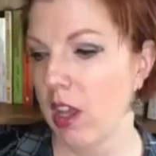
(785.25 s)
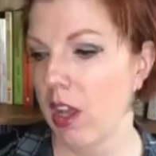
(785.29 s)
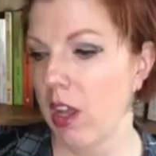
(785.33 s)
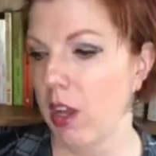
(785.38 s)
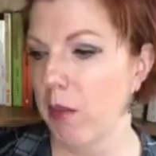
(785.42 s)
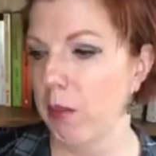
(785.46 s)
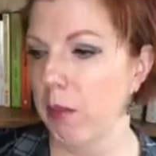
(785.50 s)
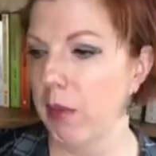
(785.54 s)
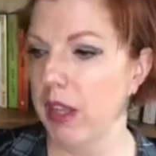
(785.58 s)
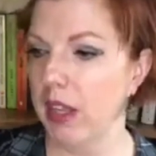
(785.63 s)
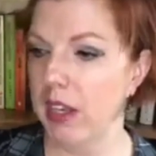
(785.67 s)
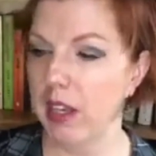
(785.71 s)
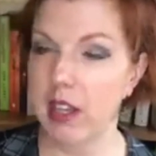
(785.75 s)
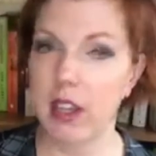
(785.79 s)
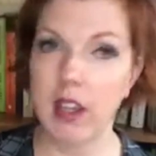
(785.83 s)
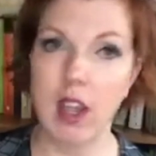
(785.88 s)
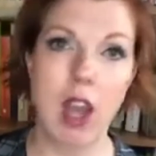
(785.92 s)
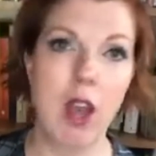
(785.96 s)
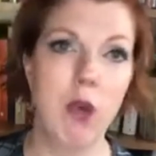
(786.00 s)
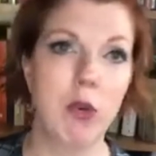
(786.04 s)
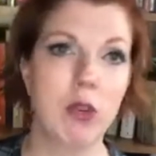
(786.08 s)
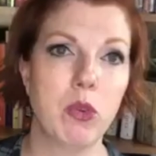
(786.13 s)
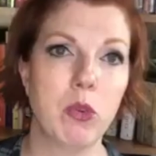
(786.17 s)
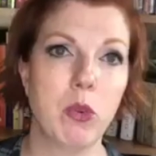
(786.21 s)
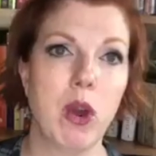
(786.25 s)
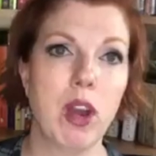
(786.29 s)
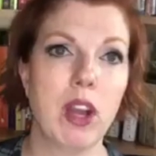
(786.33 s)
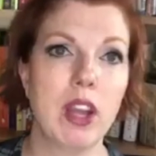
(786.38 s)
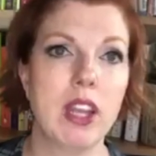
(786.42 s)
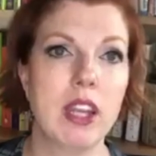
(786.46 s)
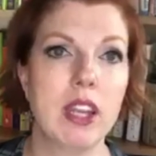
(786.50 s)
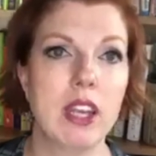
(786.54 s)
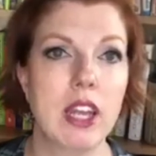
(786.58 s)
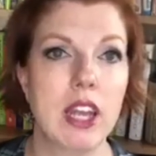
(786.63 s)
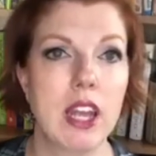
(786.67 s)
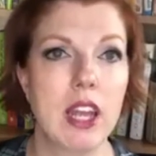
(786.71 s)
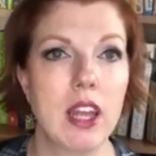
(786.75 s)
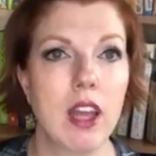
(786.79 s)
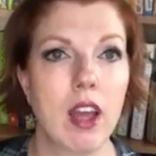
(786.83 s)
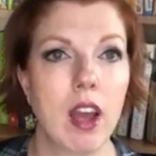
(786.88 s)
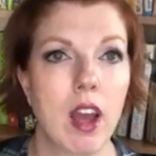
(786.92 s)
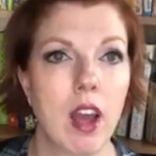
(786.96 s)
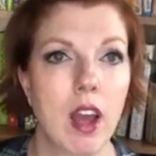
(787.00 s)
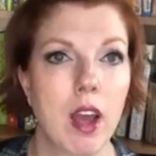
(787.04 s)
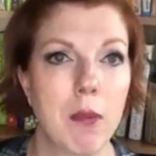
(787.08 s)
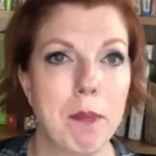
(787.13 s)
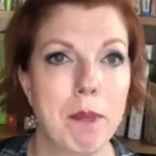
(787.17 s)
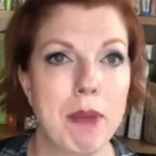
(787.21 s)
But I was walking
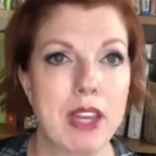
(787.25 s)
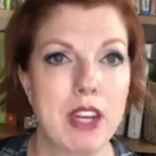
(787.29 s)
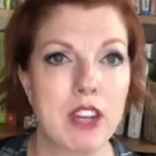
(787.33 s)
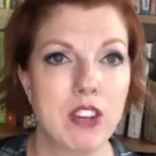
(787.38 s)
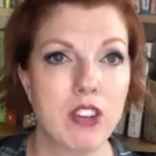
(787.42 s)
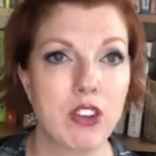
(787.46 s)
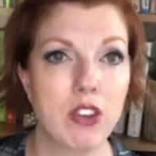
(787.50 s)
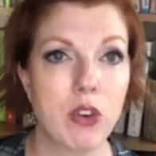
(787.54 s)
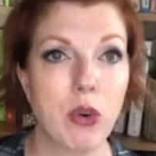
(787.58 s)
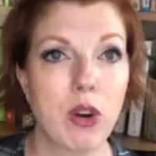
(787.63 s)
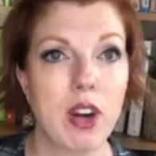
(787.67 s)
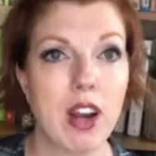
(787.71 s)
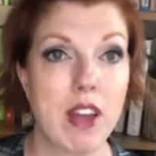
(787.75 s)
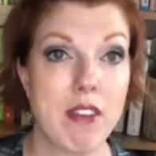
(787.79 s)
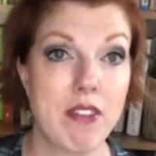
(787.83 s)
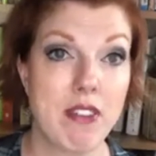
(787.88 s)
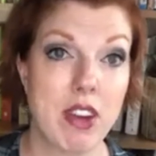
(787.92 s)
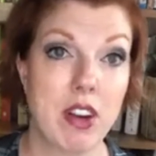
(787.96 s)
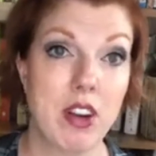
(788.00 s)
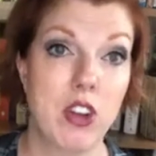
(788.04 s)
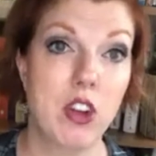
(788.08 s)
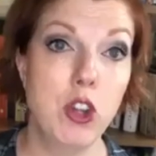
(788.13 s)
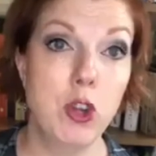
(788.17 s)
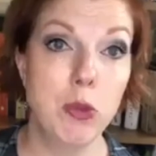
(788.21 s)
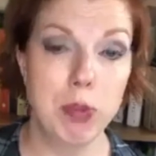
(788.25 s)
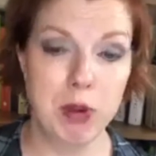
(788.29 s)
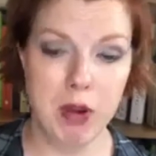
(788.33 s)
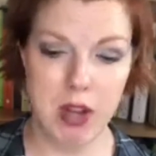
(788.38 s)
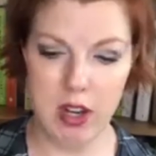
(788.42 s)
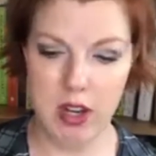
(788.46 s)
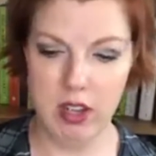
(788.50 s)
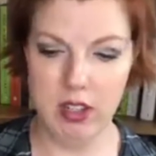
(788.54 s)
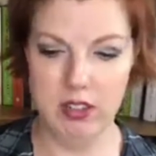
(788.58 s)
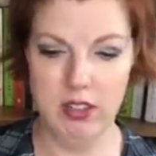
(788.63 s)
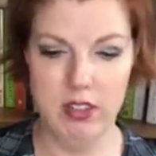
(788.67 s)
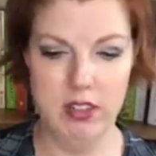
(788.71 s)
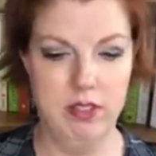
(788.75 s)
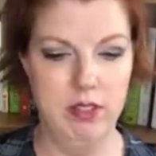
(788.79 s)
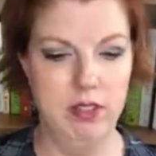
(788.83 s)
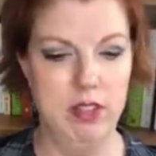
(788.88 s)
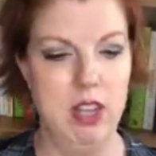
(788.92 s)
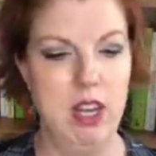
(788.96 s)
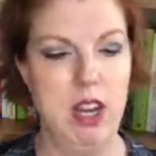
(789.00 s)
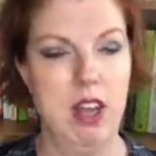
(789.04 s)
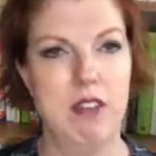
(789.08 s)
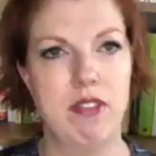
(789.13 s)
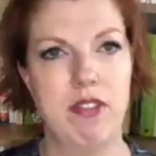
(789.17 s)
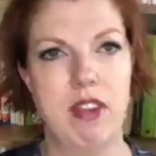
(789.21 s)
in a store and I found a new product,
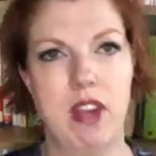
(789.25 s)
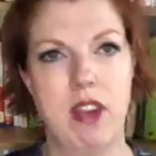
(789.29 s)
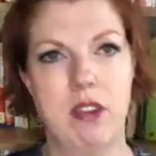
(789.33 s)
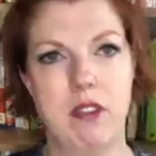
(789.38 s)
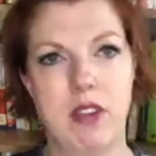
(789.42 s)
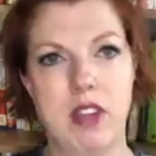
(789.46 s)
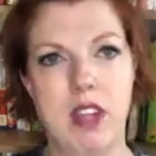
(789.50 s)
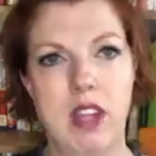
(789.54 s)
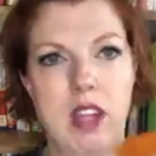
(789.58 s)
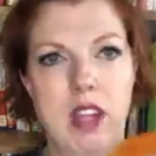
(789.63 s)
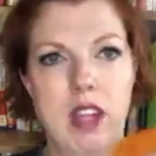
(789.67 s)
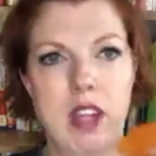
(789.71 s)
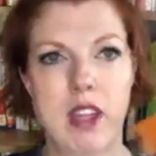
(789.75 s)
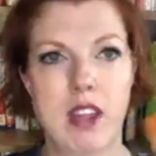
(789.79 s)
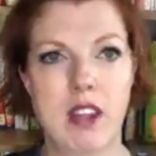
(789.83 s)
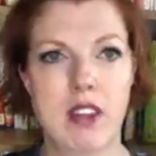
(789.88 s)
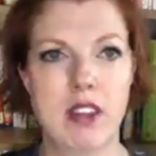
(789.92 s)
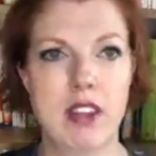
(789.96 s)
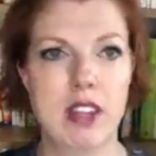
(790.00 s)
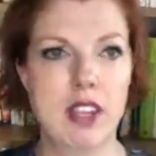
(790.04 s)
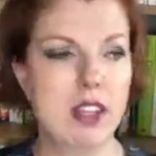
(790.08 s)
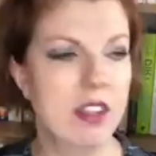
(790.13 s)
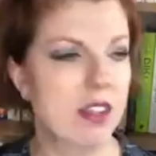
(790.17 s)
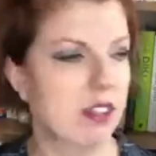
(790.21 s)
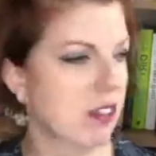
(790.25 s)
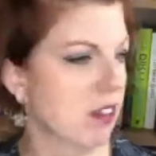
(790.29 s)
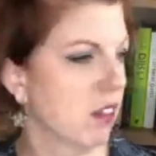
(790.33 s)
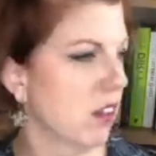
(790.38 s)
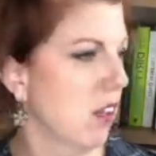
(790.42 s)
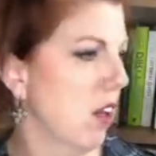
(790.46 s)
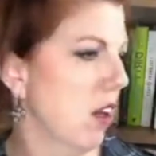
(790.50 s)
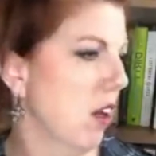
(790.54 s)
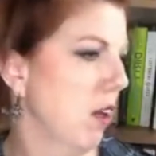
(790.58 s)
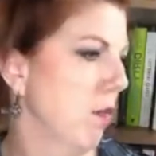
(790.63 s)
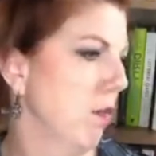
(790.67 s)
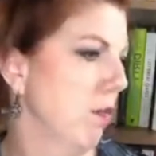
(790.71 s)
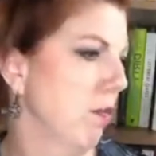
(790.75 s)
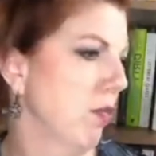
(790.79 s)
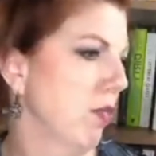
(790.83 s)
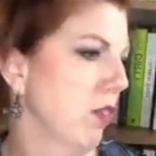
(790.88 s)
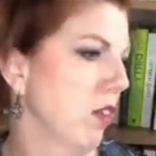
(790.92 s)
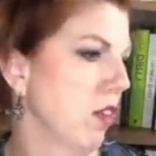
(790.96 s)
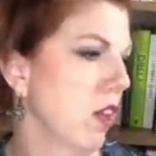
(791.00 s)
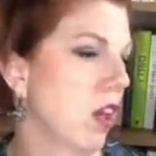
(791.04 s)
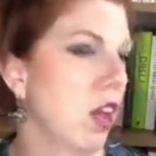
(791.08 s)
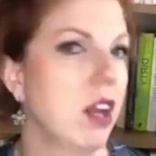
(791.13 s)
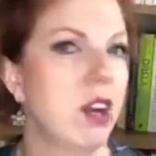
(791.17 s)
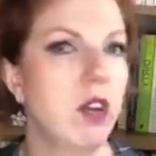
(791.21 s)
and I found these,
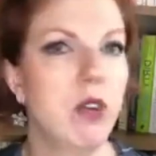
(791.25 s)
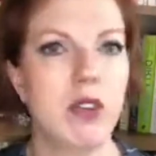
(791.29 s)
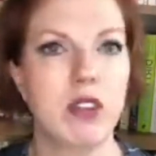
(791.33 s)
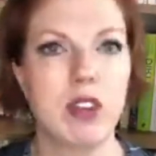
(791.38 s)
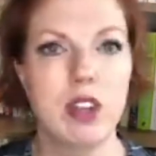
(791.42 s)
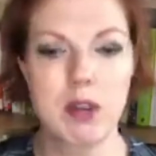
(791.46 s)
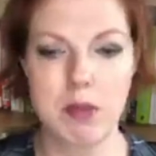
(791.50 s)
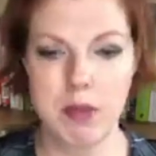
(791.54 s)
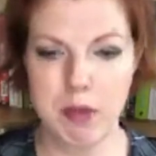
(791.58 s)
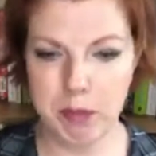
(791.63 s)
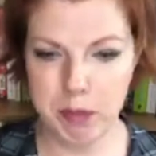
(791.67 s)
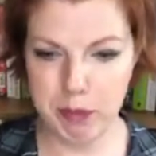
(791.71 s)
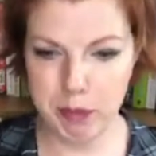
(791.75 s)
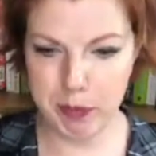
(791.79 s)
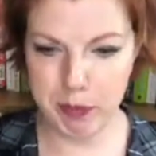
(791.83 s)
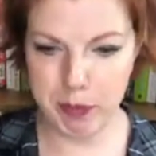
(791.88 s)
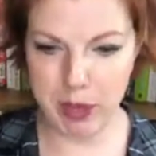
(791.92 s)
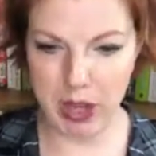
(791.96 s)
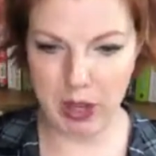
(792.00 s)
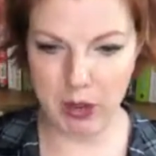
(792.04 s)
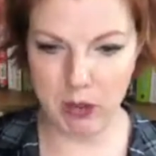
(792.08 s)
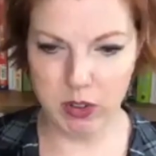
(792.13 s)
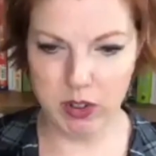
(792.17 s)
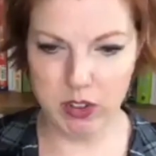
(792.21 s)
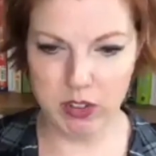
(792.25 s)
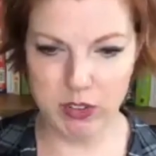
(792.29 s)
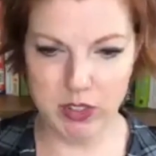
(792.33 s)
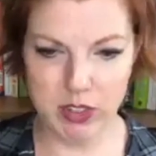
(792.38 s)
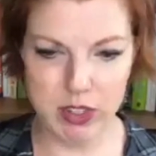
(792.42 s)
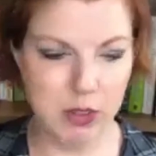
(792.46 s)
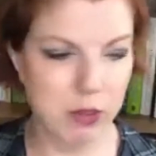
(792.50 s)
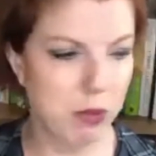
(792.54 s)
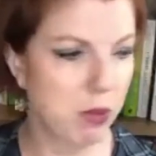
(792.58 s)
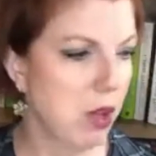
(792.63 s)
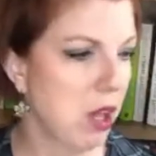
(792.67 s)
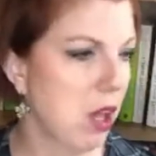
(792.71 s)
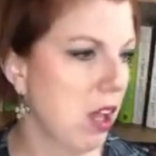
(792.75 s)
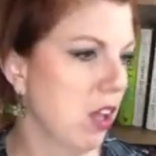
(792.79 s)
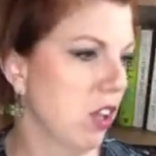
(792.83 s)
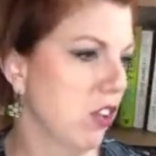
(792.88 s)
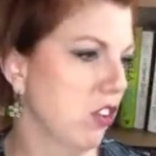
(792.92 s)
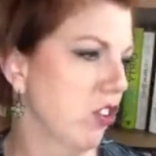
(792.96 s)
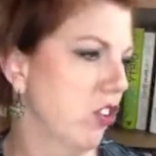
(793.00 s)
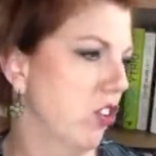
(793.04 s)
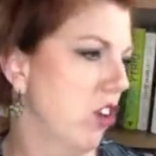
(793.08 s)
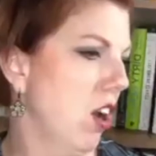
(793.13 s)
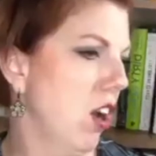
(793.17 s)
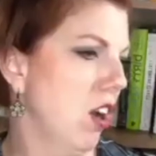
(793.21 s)
I know it's going to be backwards for you,
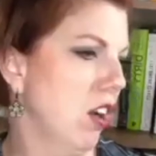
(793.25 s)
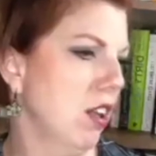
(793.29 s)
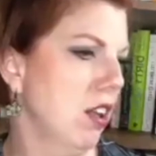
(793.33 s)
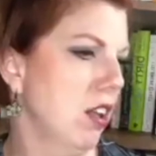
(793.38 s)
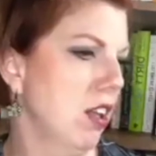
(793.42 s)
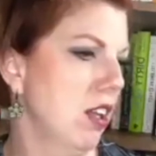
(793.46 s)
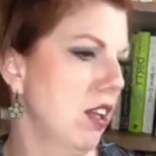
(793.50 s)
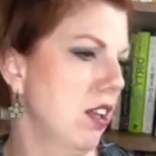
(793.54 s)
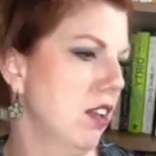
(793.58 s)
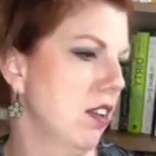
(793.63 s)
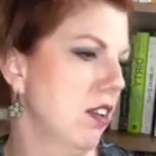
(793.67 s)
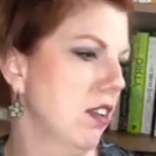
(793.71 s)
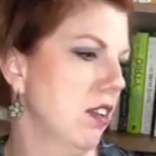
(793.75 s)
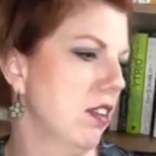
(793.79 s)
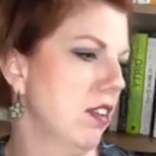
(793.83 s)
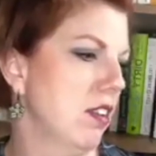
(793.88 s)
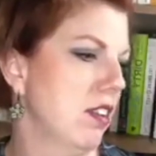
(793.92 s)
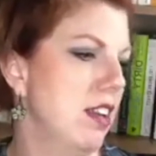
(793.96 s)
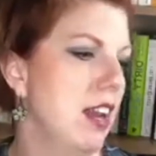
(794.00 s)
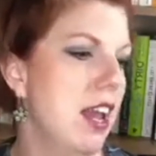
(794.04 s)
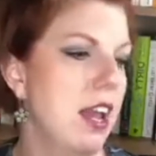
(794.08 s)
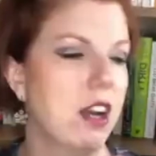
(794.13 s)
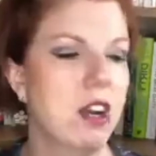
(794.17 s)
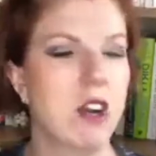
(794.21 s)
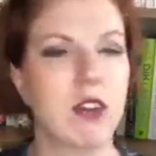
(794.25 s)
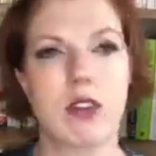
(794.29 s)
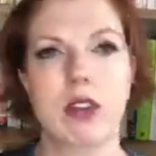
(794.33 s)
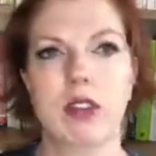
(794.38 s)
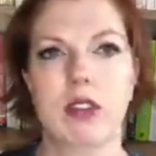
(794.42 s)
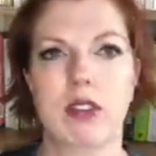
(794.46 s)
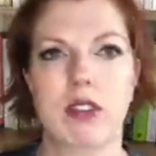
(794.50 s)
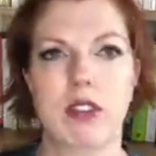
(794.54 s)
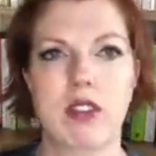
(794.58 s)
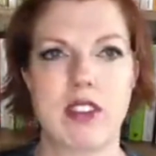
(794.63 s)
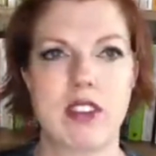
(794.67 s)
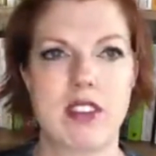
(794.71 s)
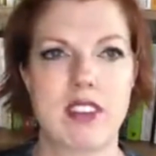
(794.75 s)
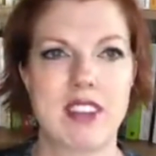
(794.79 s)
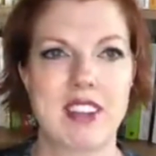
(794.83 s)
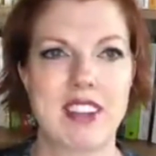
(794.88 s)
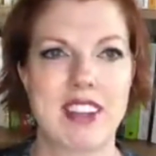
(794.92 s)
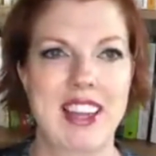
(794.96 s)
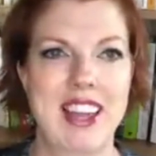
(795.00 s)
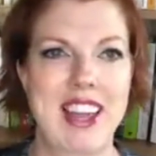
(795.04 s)
chocolate snackaroons.